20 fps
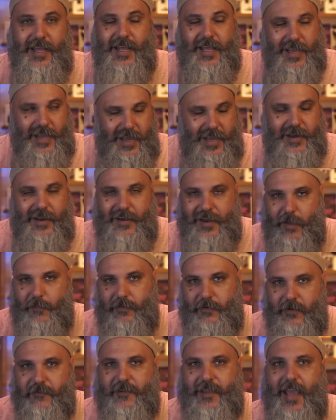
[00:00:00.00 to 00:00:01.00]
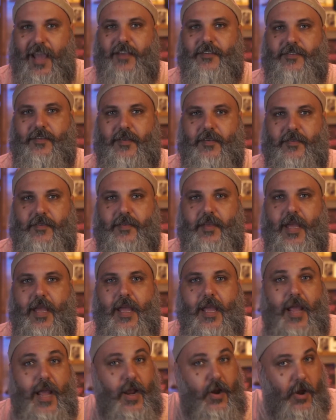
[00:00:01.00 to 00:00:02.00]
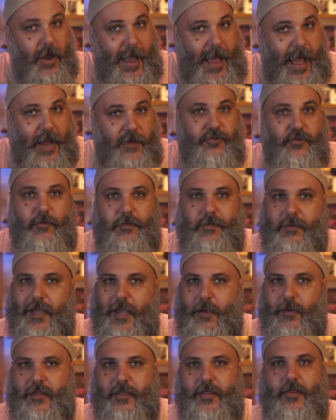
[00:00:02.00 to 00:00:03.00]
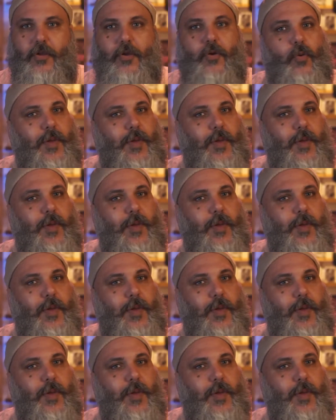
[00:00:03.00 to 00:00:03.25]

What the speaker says: in a number of cases. In our actual play with Luke, we